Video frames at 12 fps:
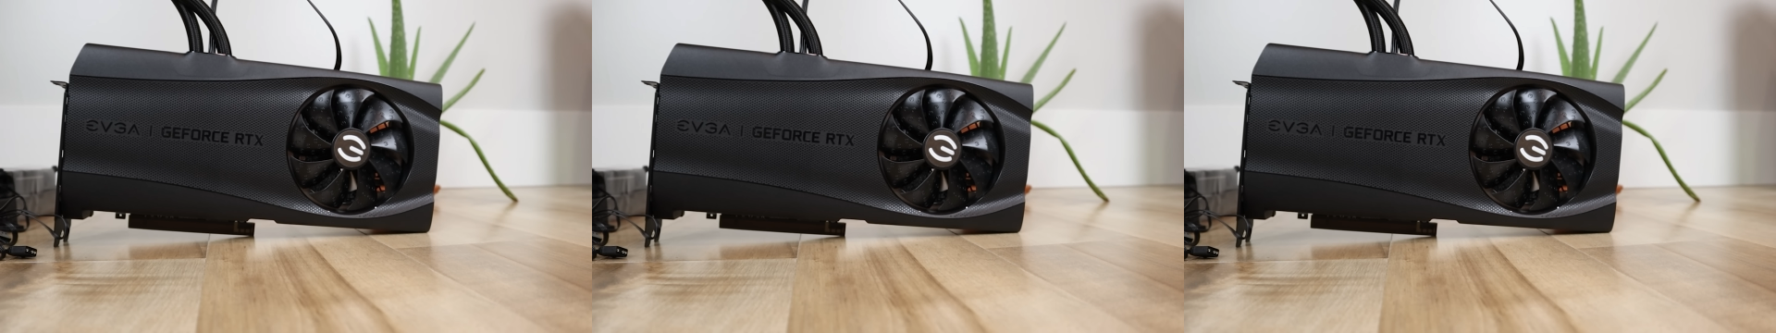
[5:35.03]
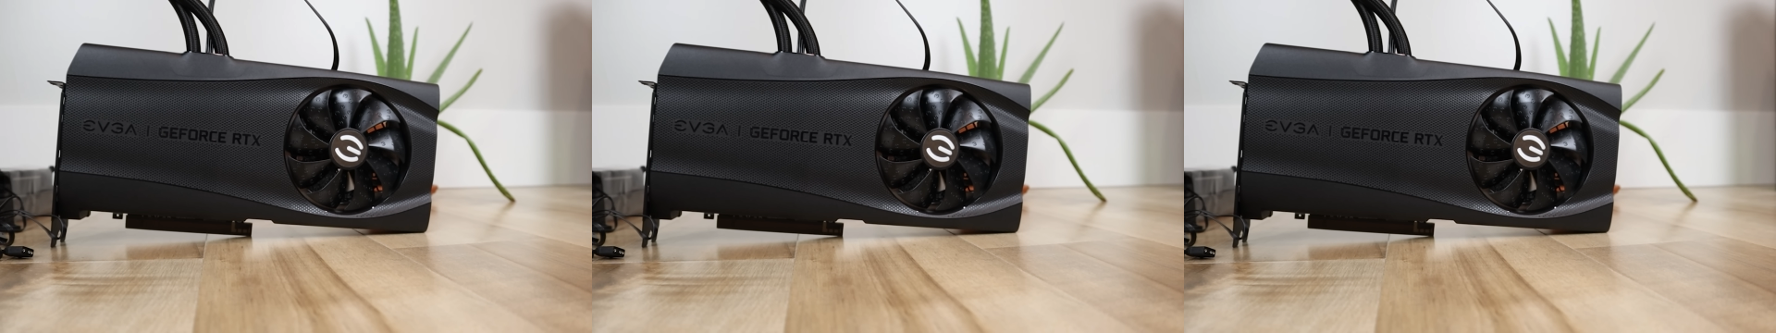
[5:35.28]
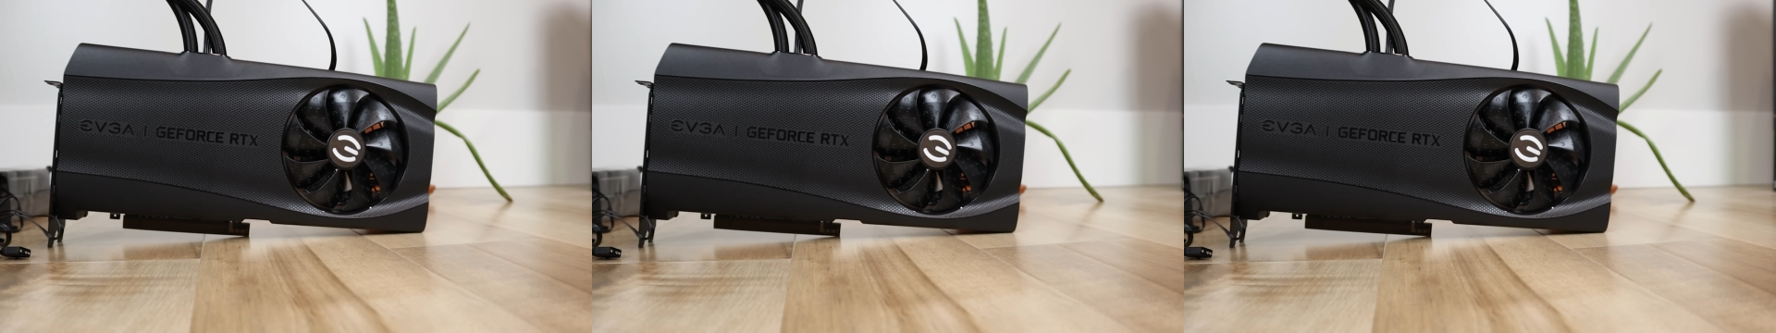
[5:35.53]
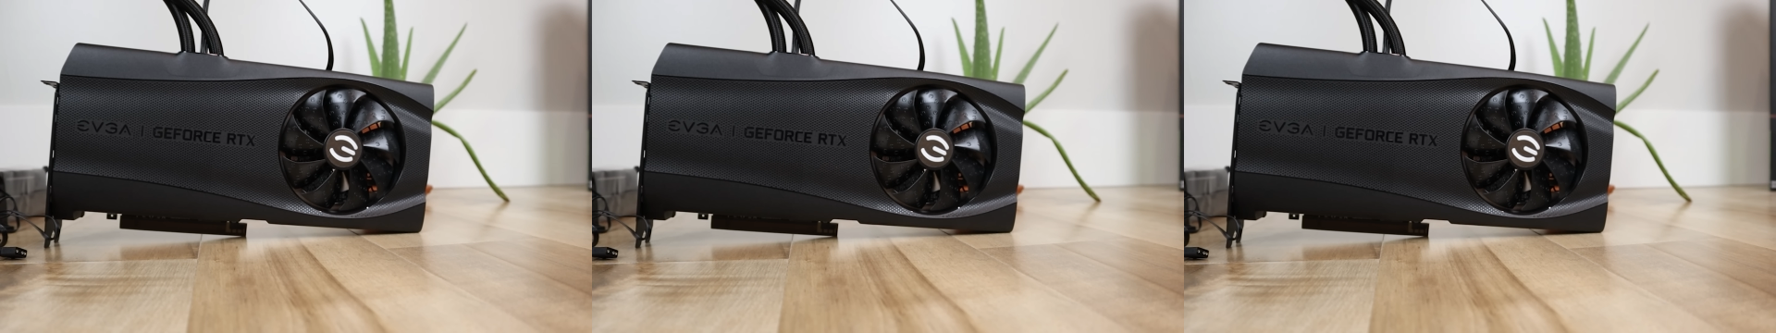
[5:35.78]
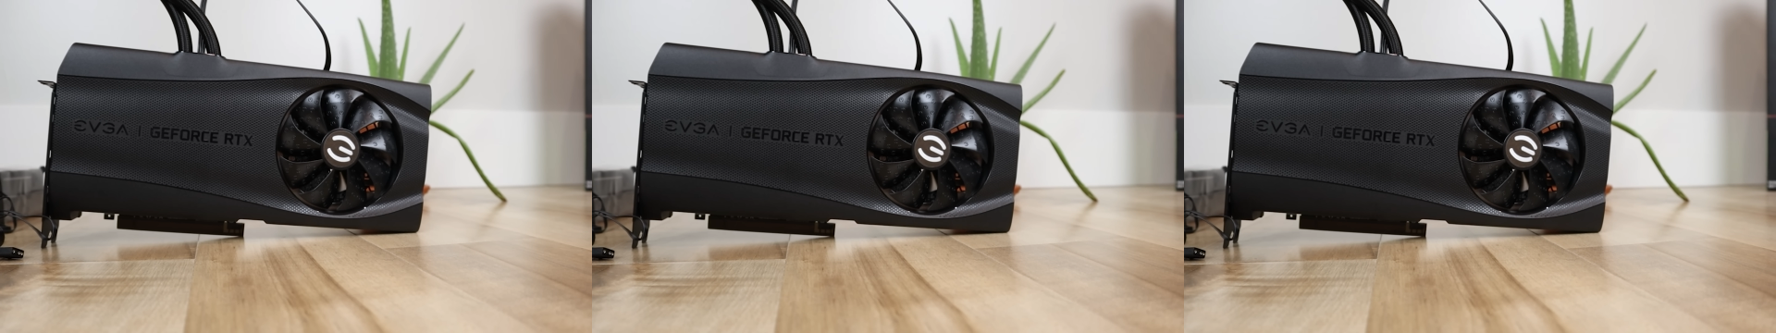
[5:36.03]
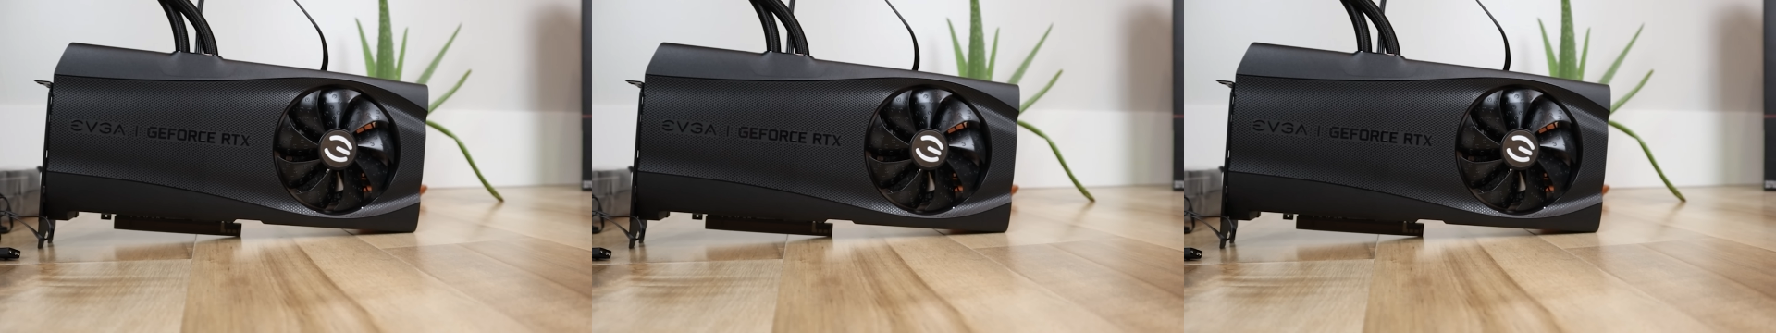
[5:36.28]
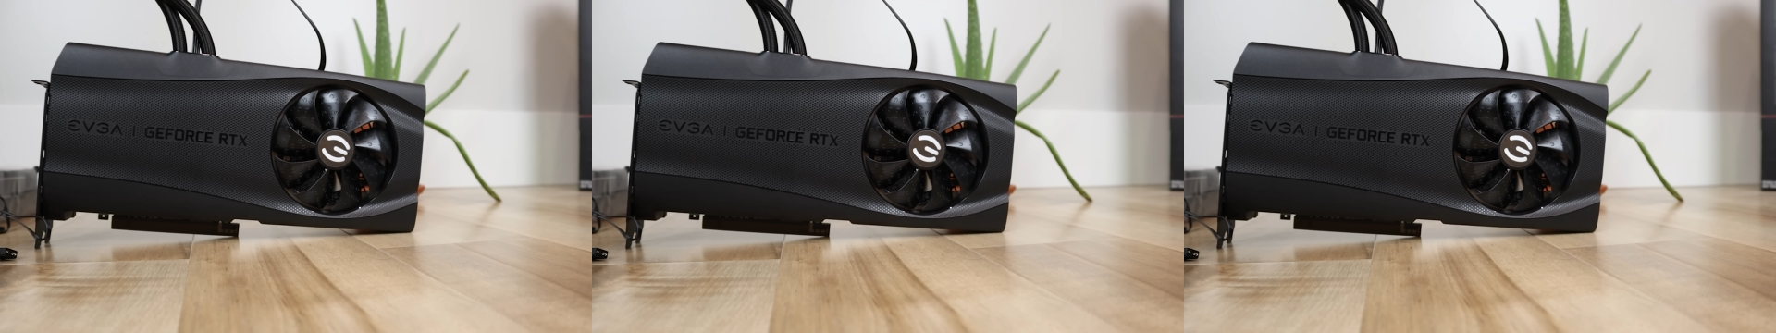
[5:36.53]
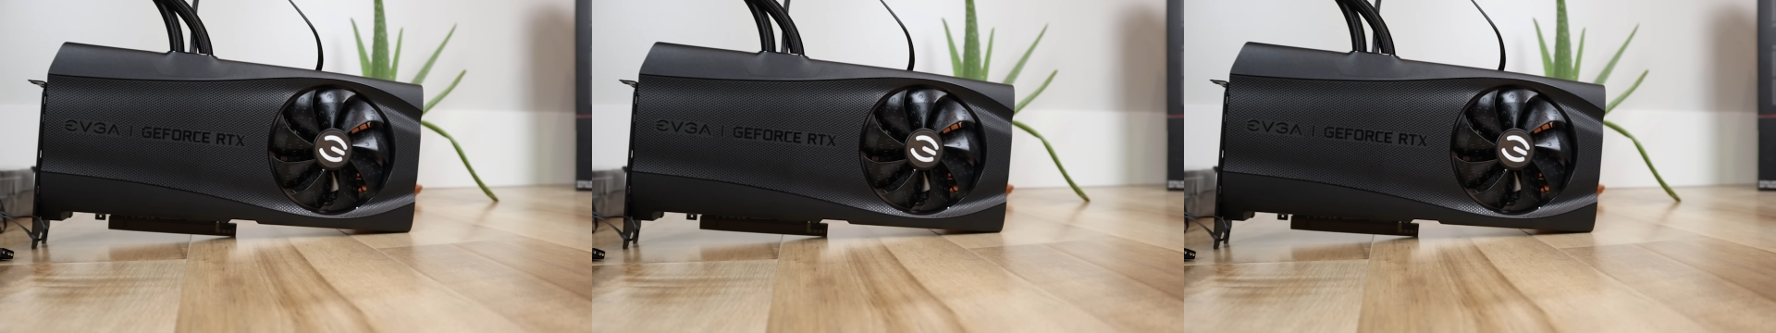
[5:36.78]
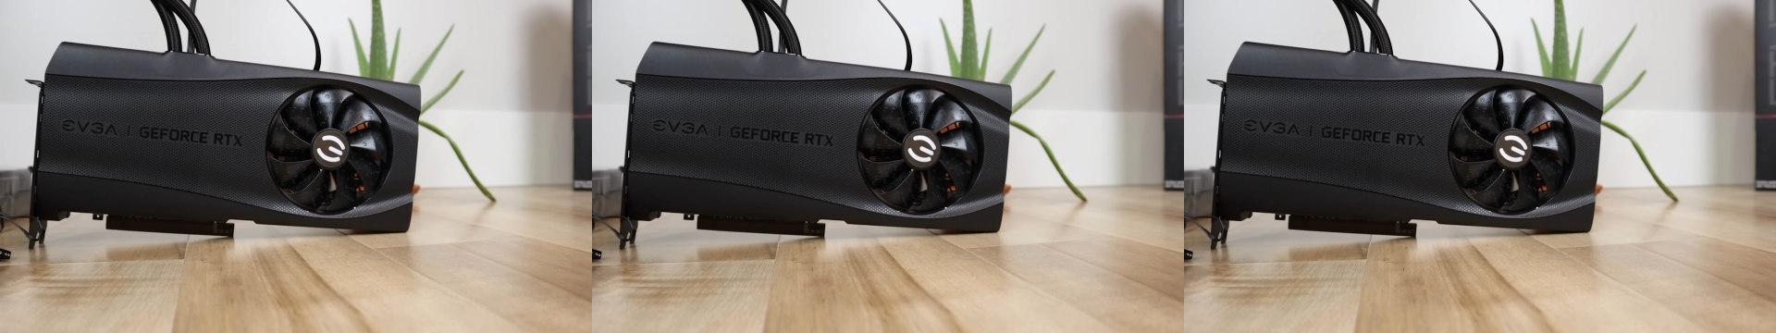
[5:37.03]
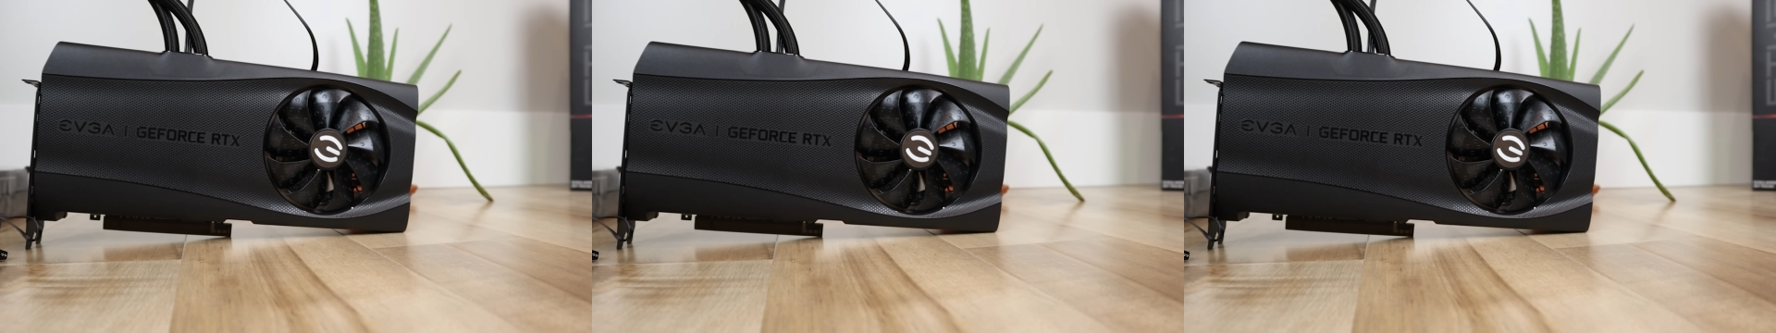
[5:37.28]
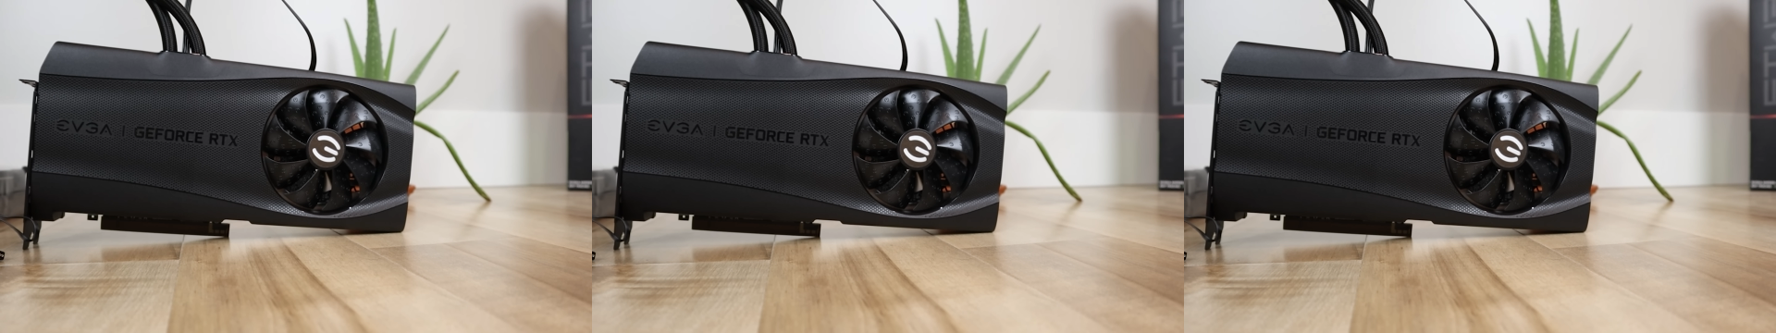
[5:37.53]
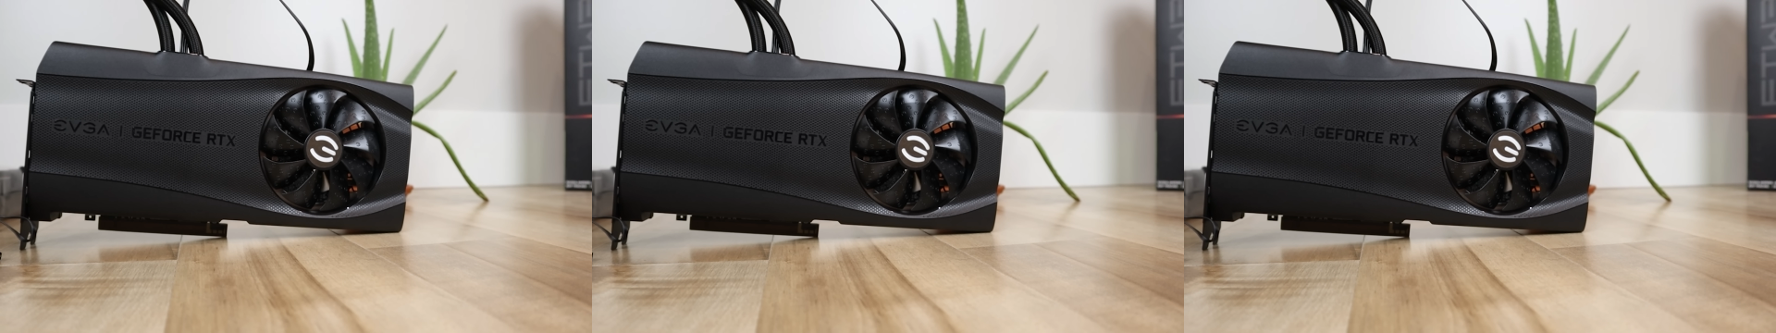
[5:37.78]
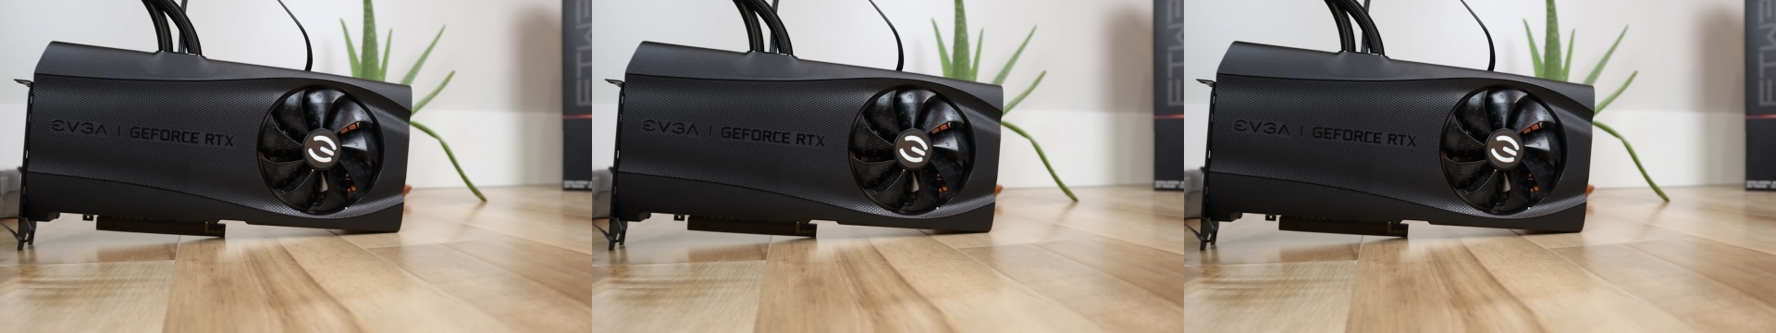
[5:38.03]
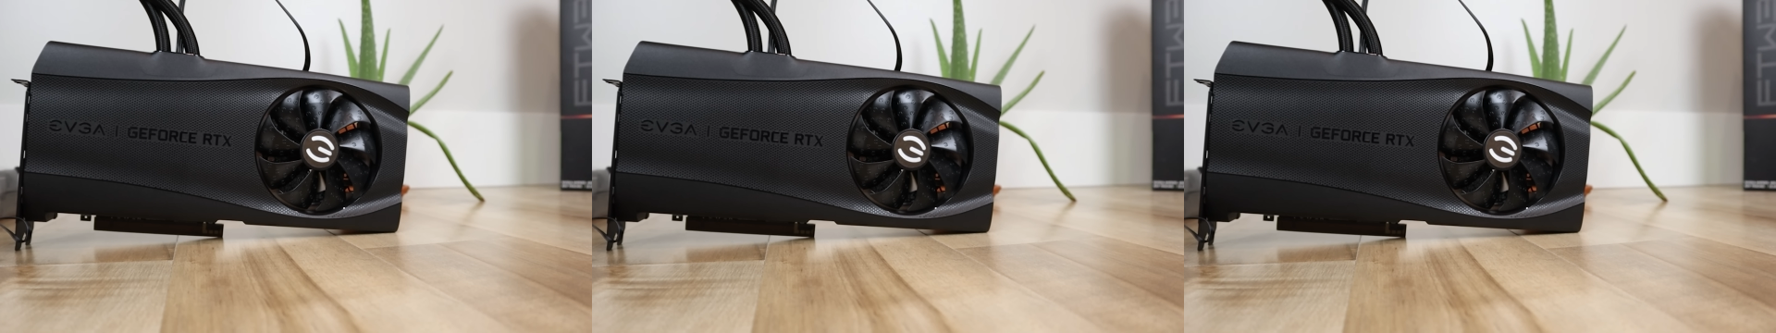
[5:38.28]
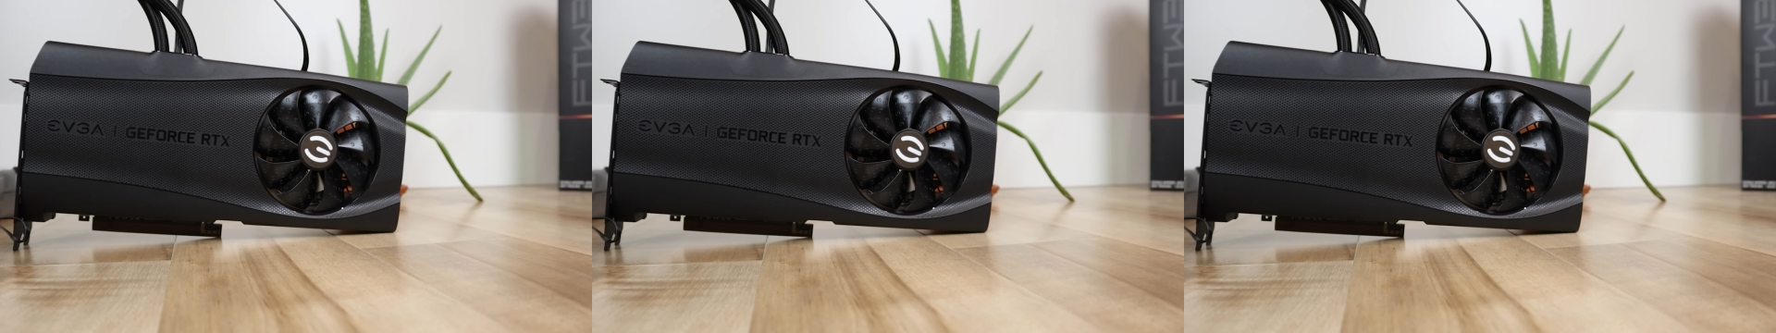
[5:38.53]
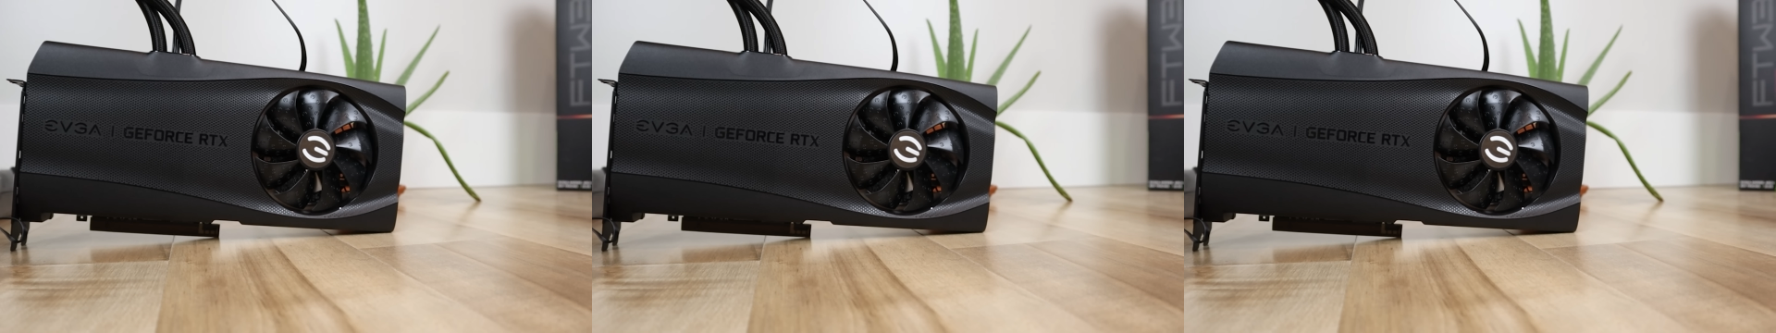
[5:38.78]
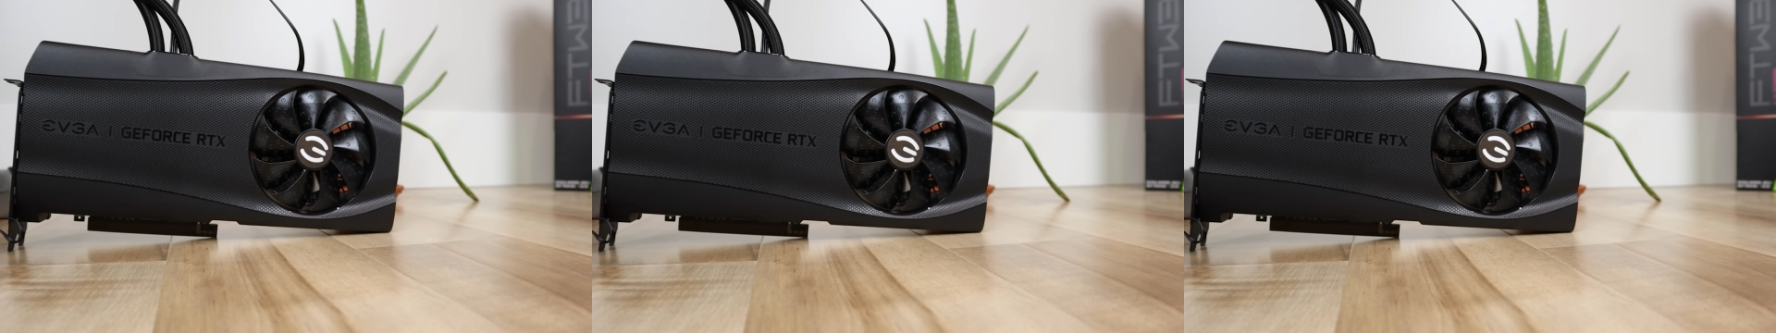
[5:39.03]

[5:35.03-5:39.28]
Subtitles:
[unreadable: no face in view]